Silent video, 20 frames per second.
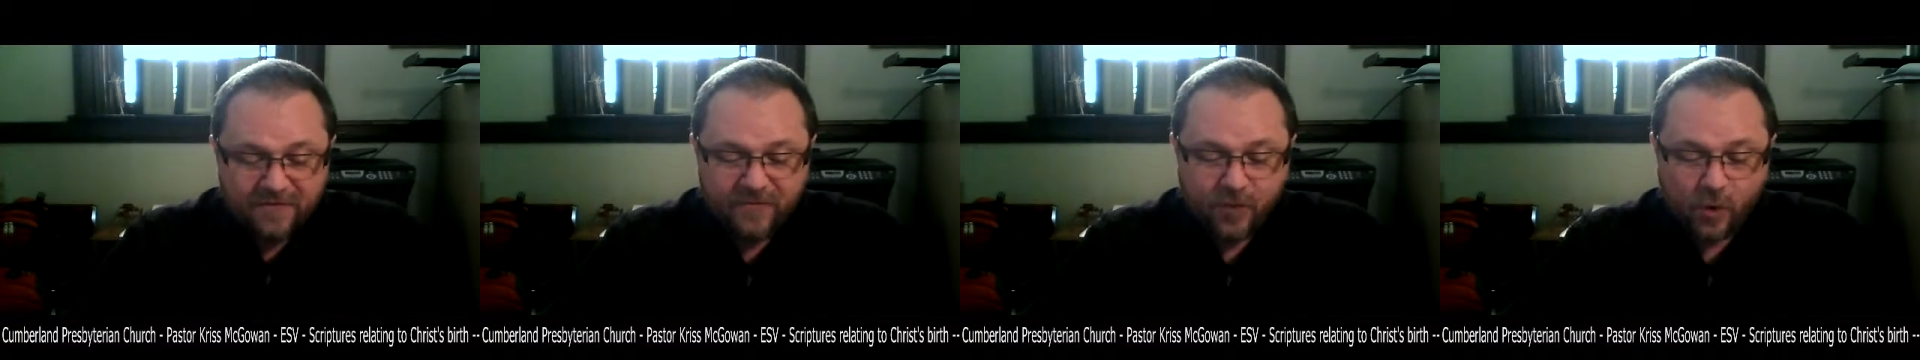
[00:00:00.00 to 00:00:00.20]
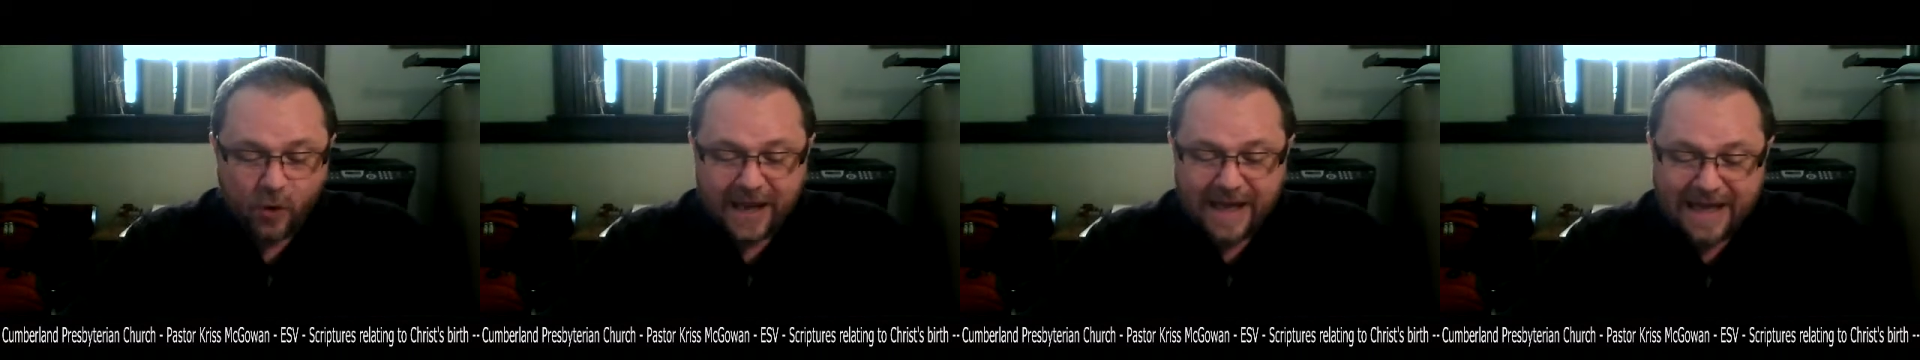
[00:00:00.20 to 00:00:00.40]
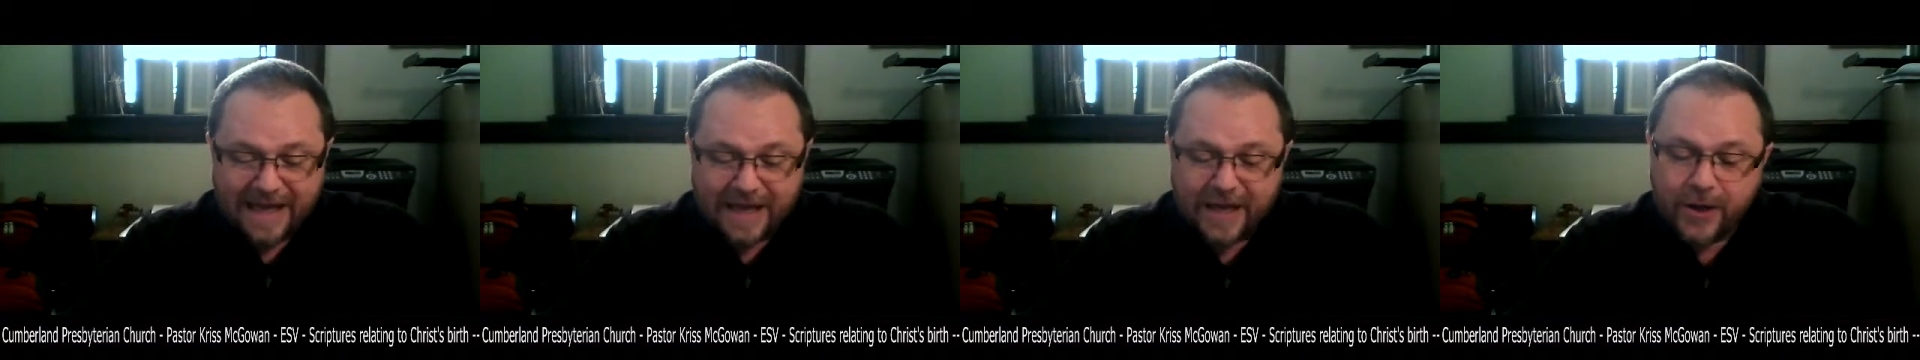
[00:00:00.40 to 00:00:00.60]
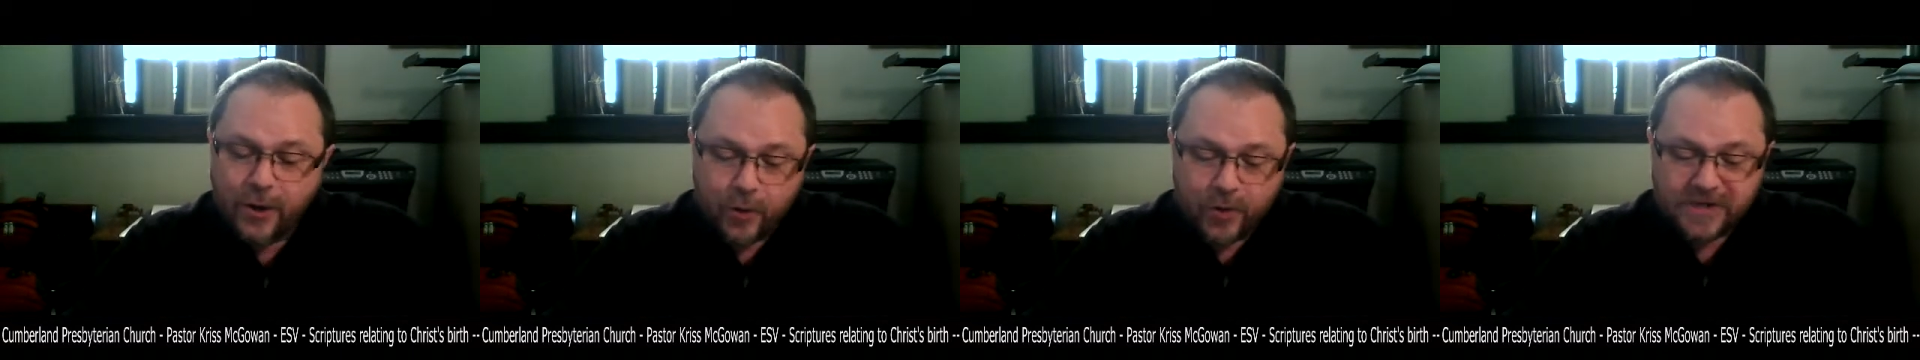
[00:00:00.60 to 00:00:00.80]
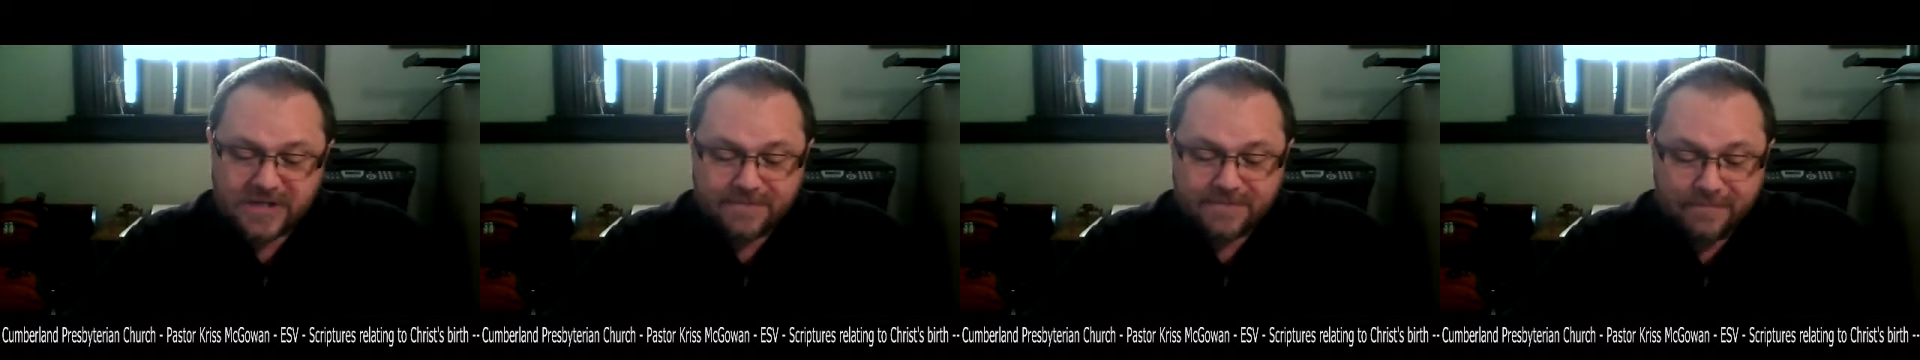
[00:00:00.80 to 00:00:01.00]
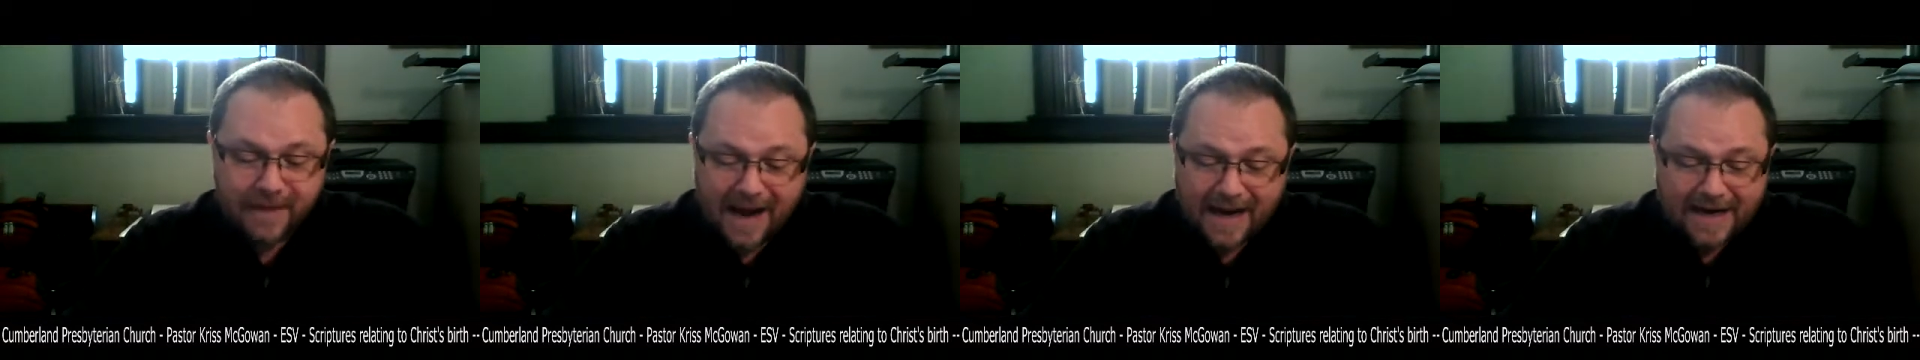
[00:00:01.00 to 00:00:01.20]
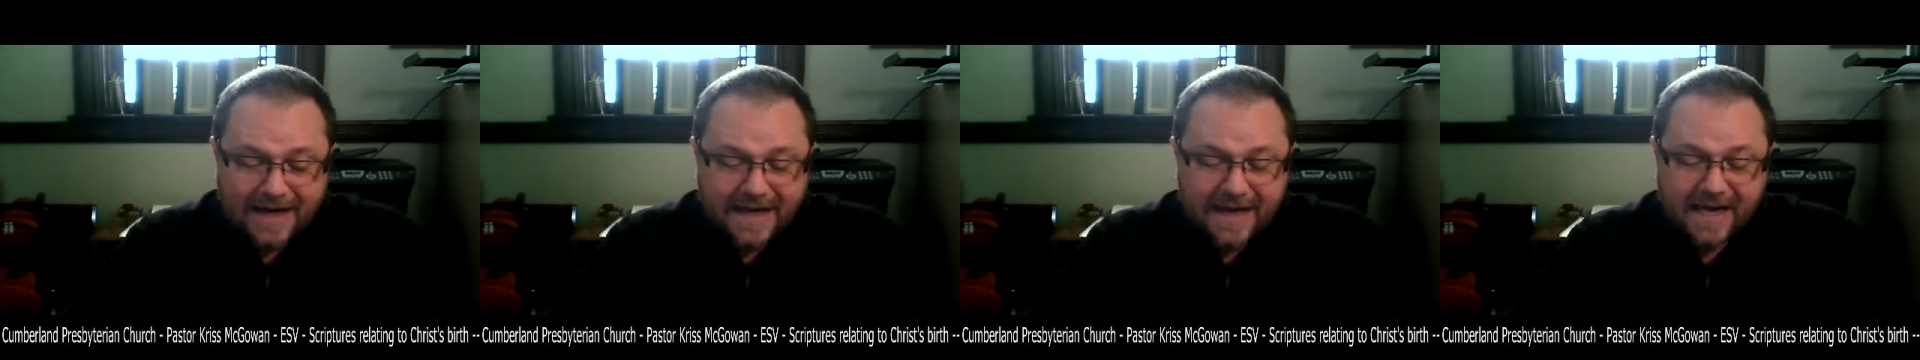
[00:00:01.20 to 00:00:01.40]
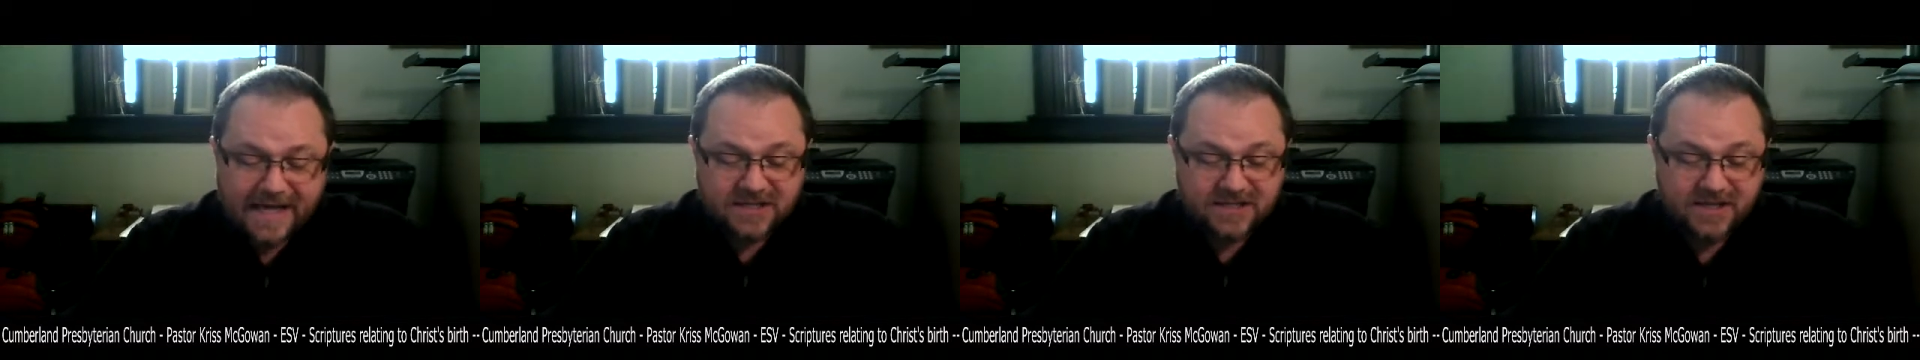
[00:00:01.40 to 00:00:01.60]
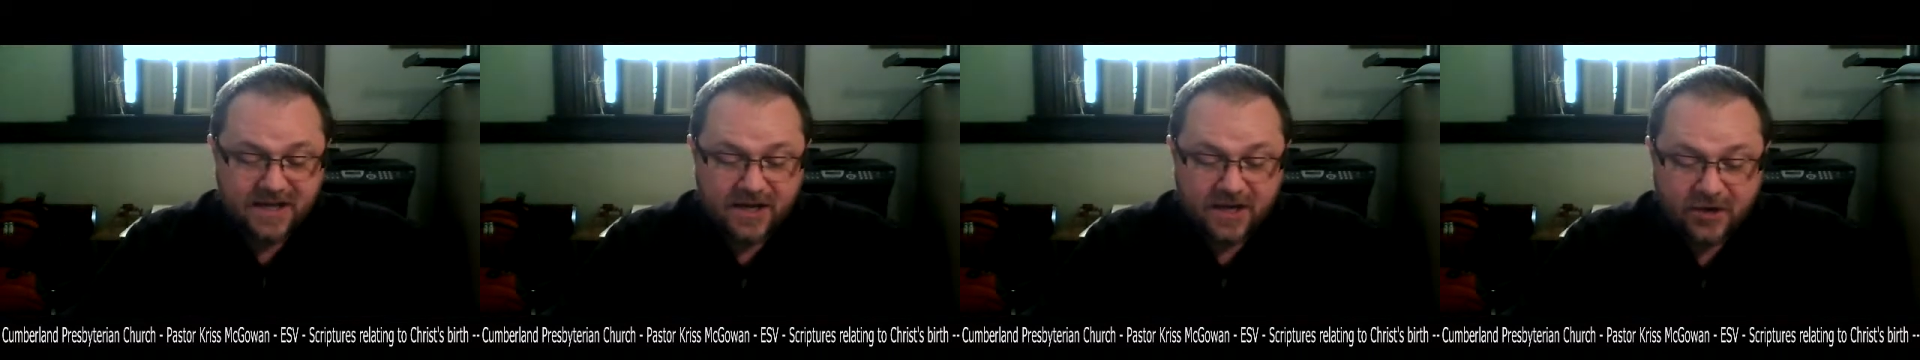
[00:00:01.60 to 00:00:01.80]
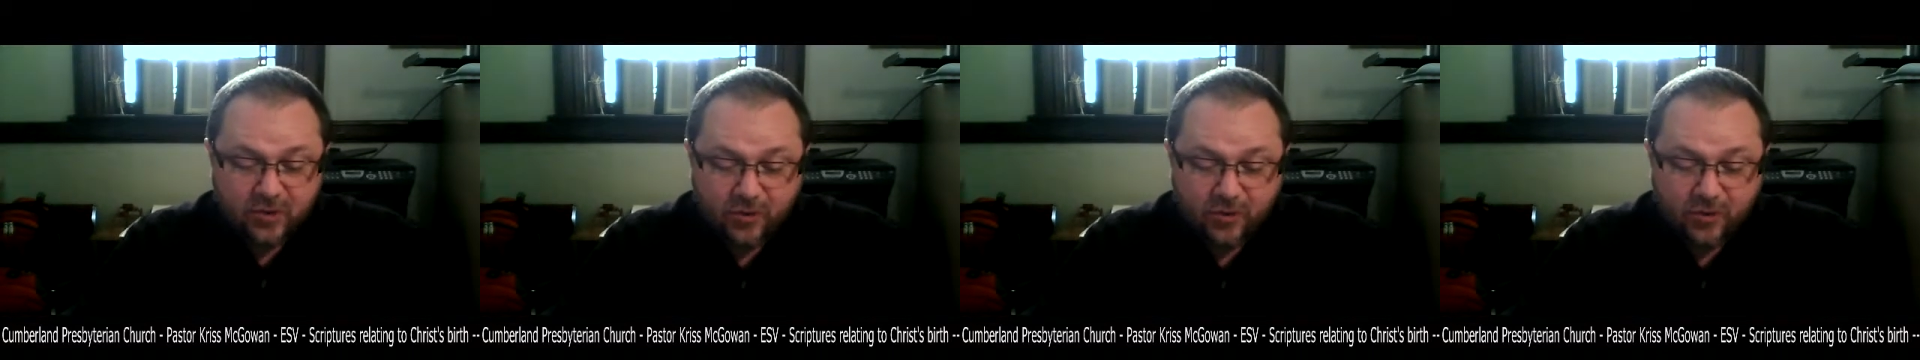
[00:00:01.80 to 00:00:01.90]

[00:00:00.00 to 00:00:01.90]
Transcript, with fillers: For he who is mighty has done